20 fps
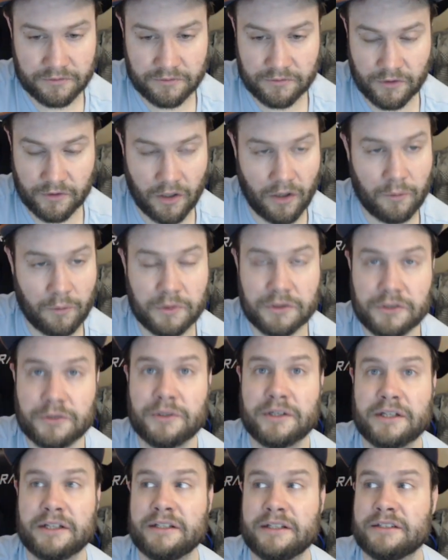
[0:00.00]
all we're
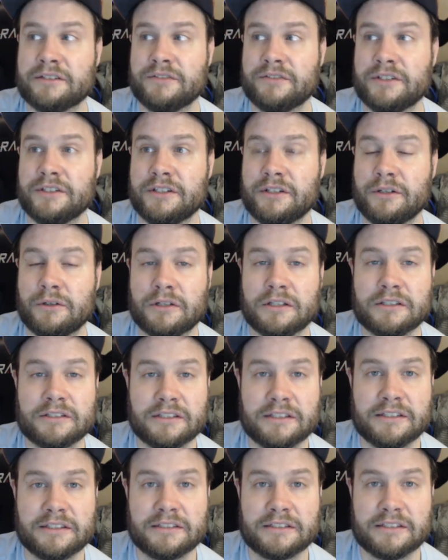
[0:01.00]
doing in this video because
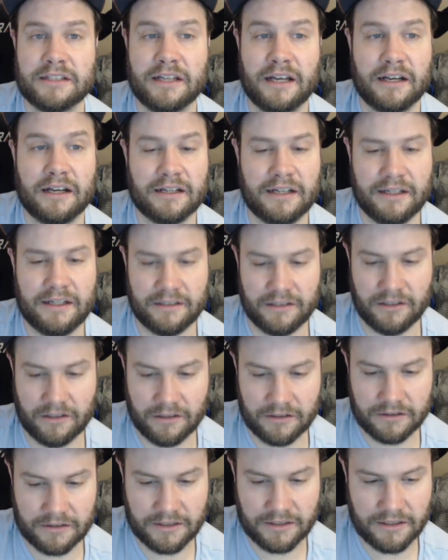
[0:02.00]
it is a kind of
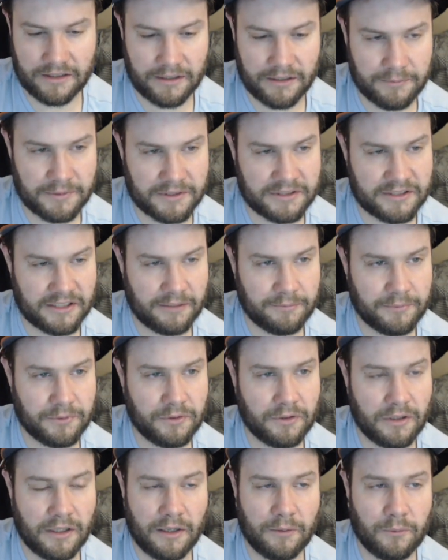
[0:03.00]
long
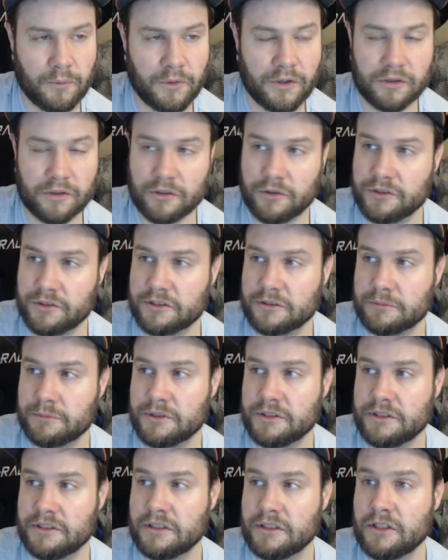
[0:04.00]
example. We are going to
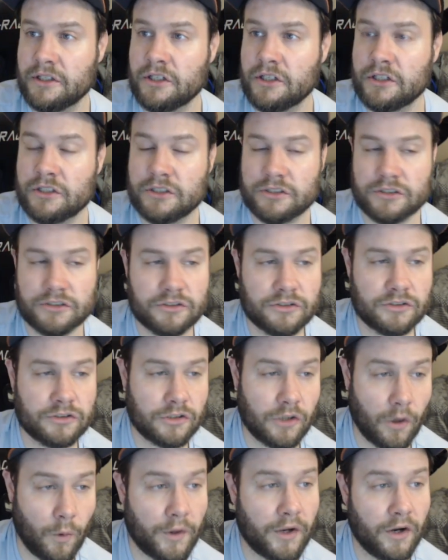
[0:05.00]
be
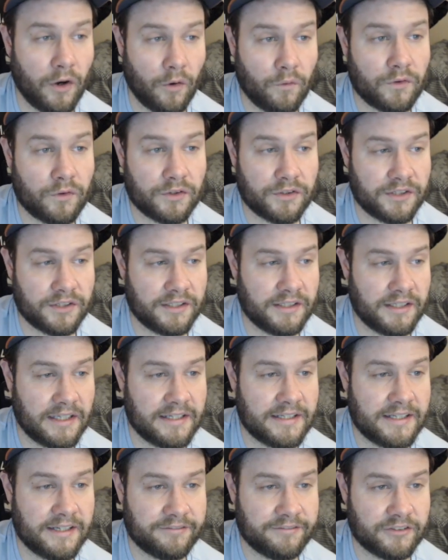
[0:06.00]
going over the
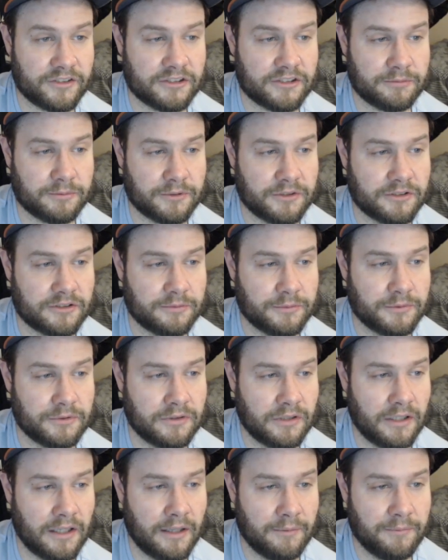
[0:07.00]
indifference principle.
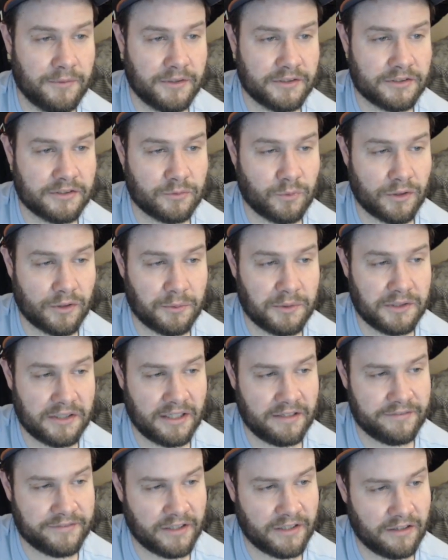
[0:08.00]
This is where we
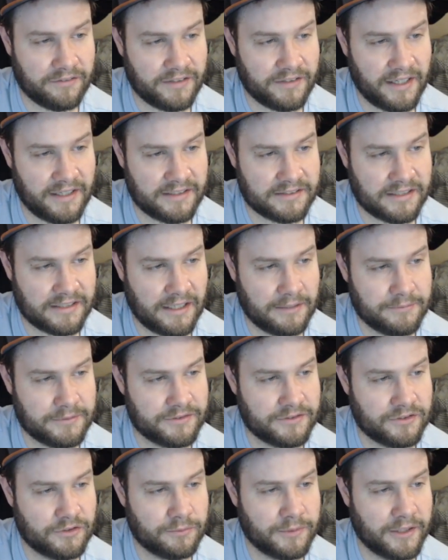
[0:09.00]
left off last time,
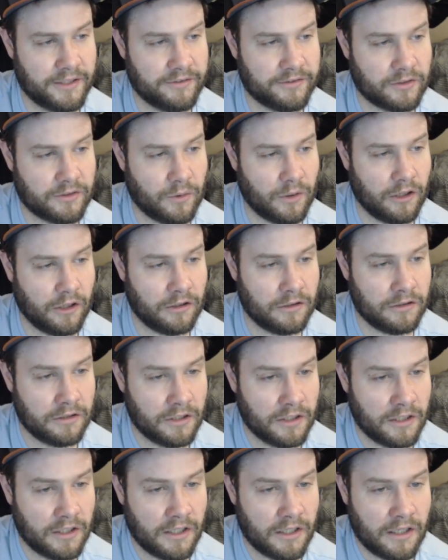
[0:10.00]
as you may recall.
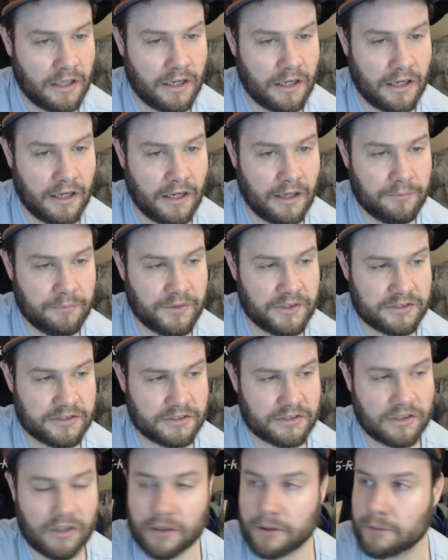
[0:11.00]
This
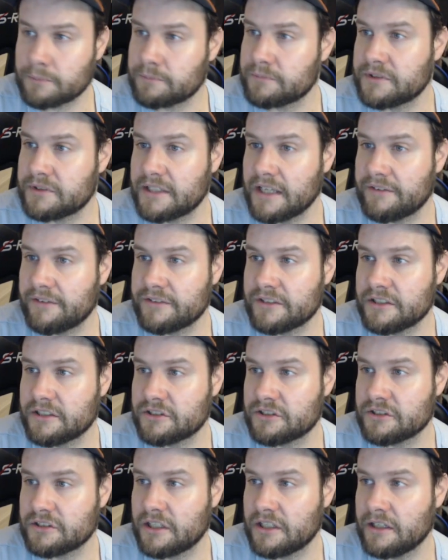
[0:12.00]
is our
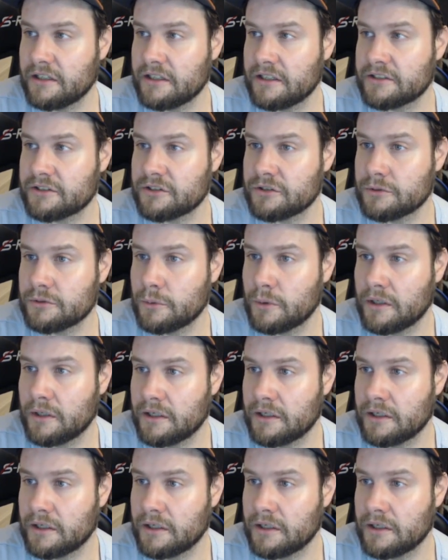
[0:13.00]
definition. I'll let you